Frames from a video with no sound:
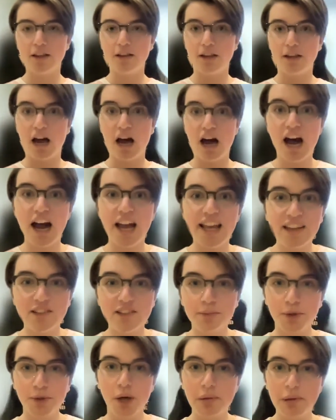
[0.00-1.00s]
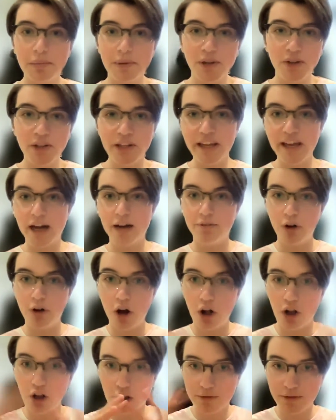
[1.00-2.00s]
the highest probability of
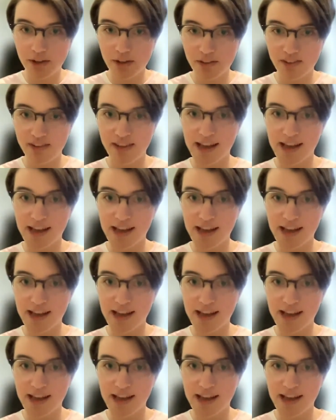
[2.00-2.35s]
all of this